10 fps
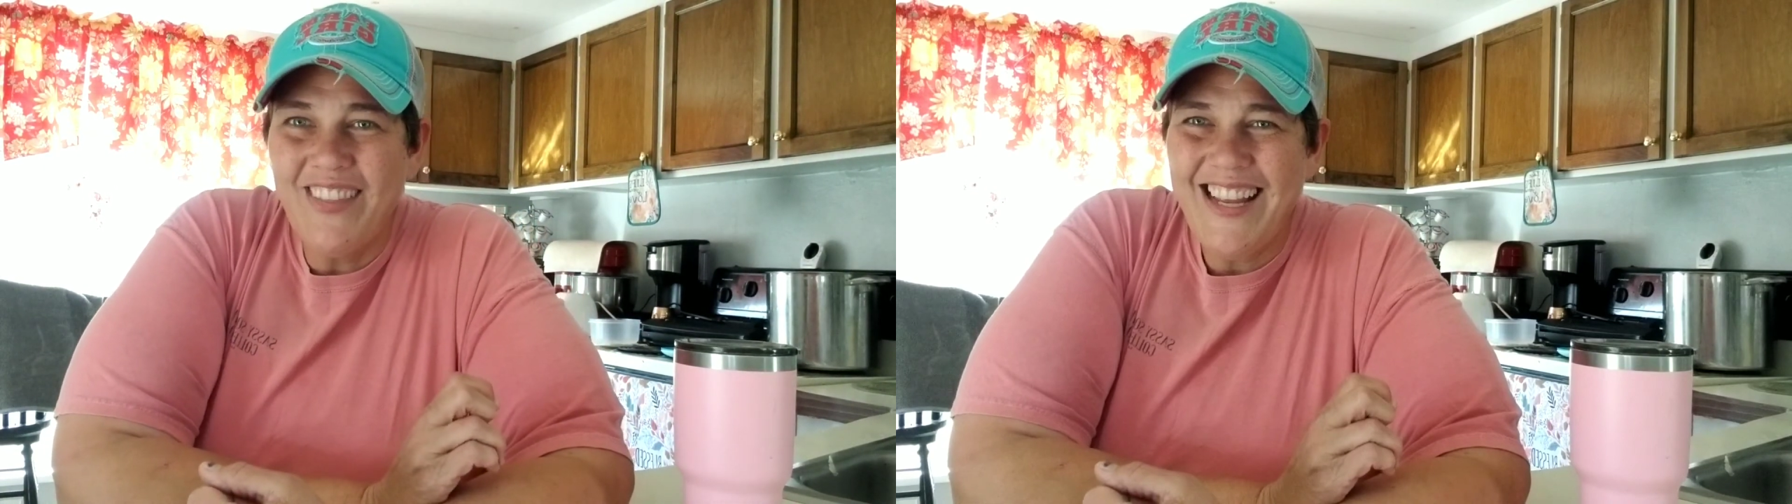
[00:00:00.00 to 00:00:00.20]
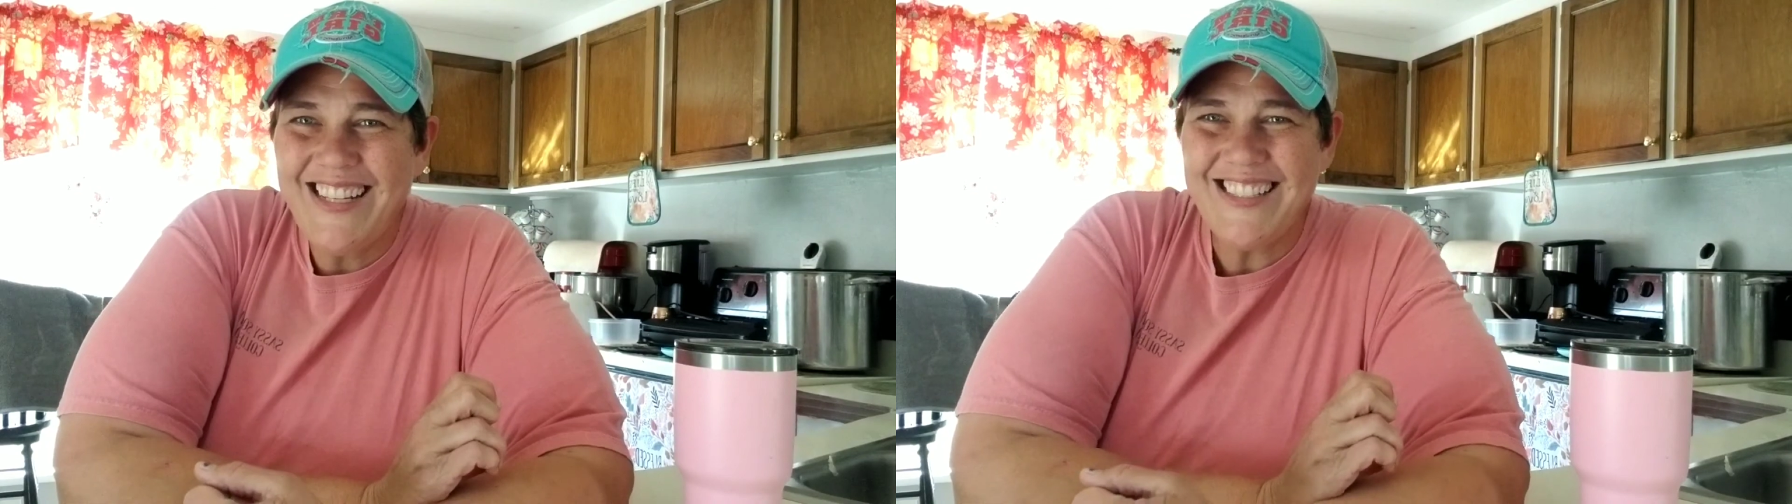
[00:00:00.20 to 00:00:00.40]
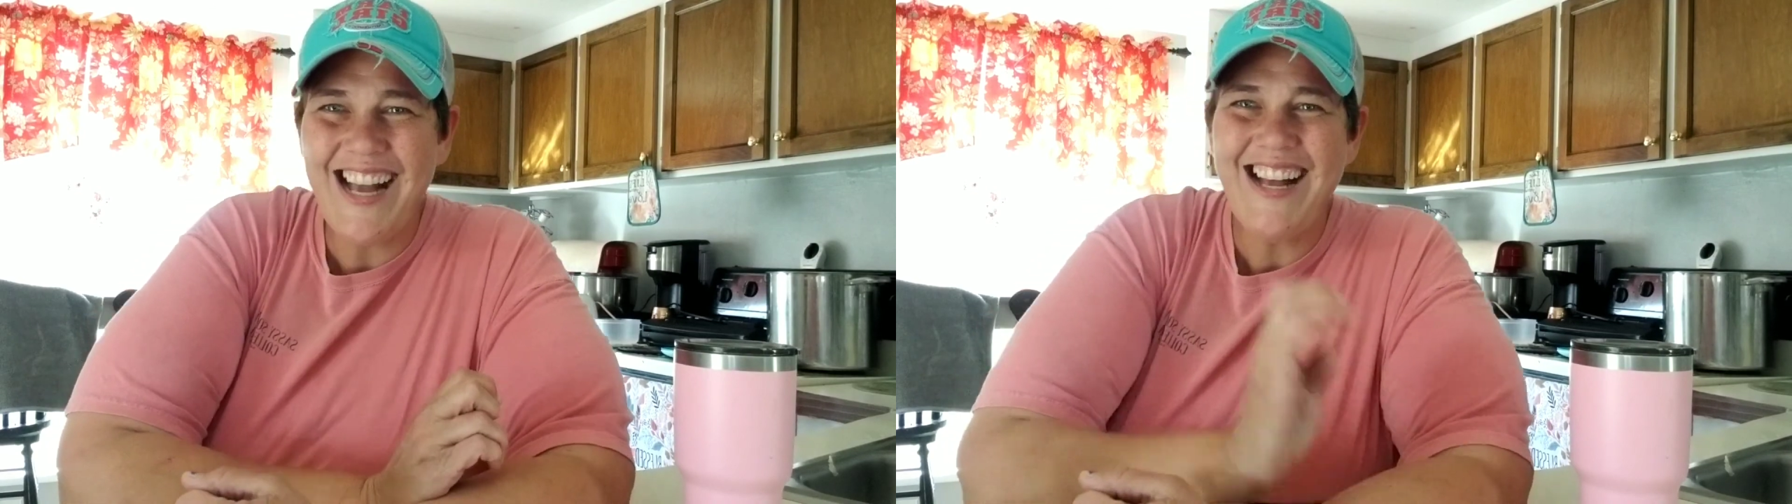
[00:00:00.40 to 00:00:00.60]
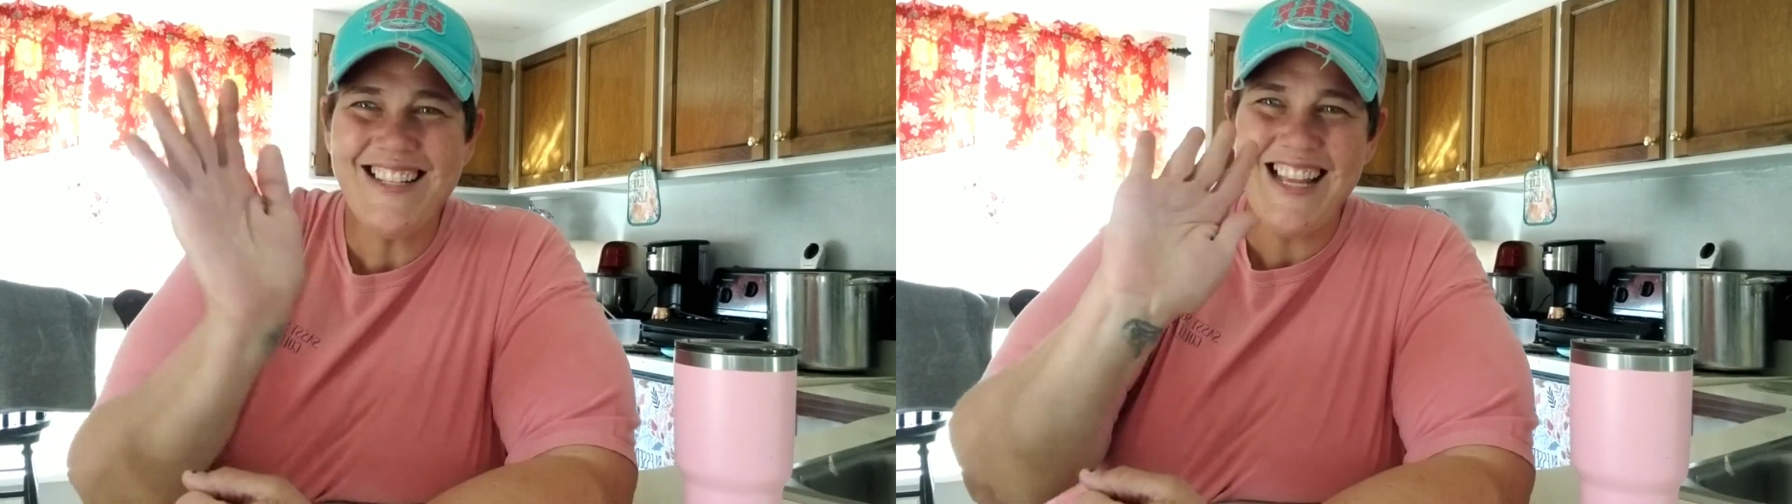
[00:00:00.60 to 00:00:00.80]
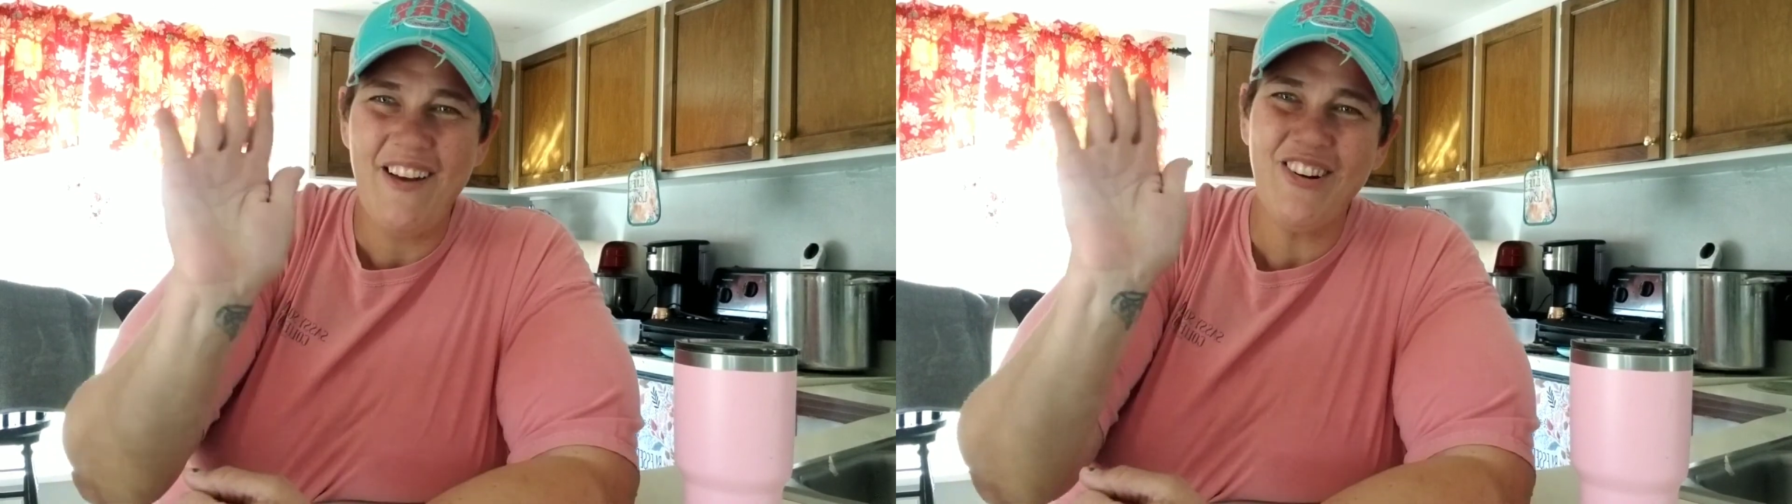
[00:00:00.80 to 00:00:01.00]
Thanks,
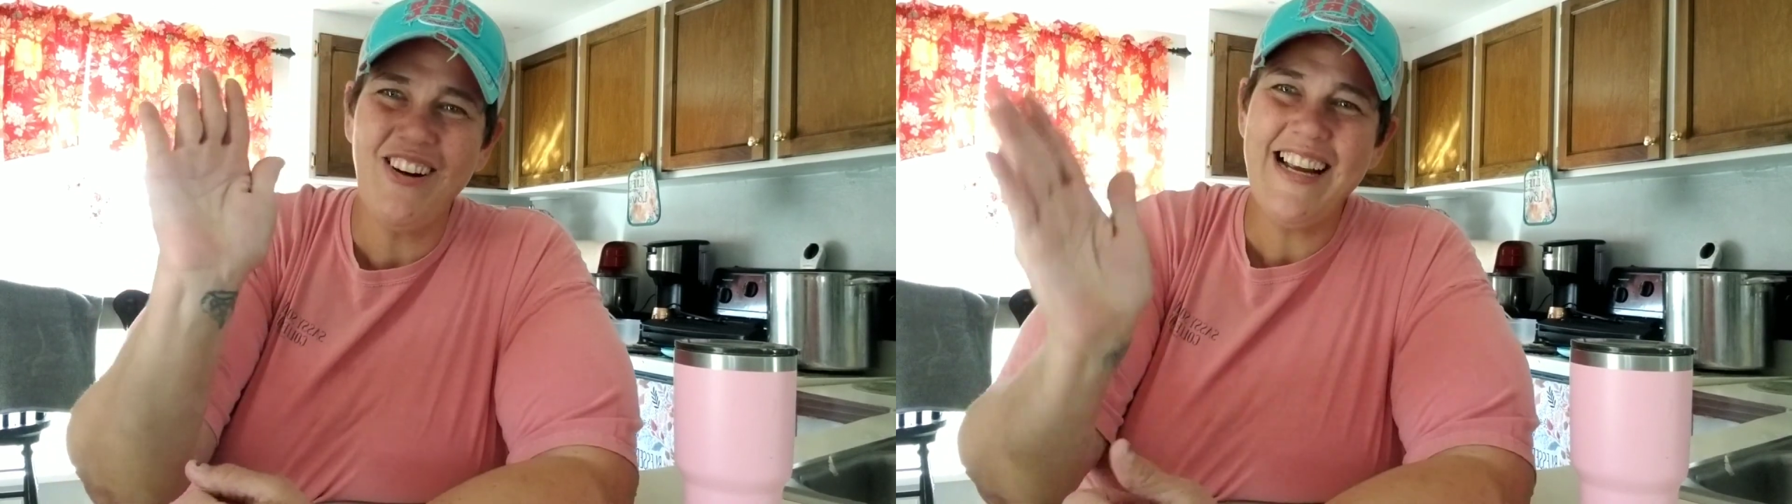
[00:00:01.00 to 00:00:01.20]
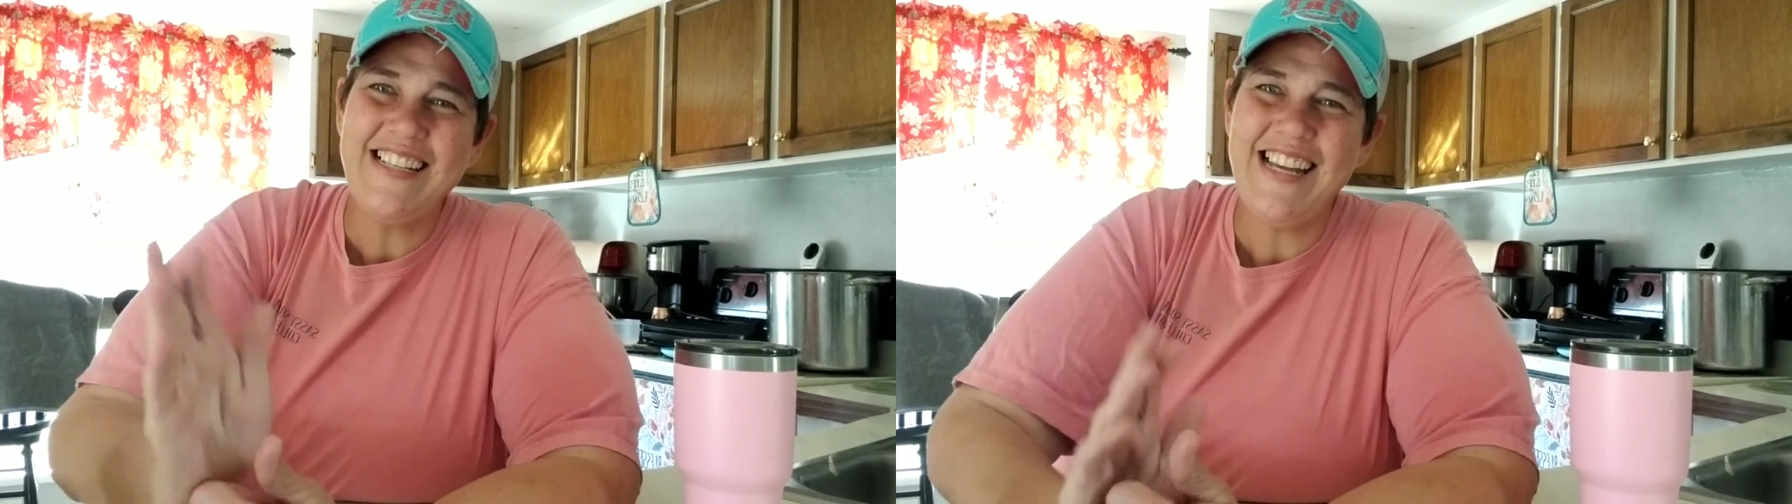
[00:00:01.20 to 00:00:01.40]
guys. Have a great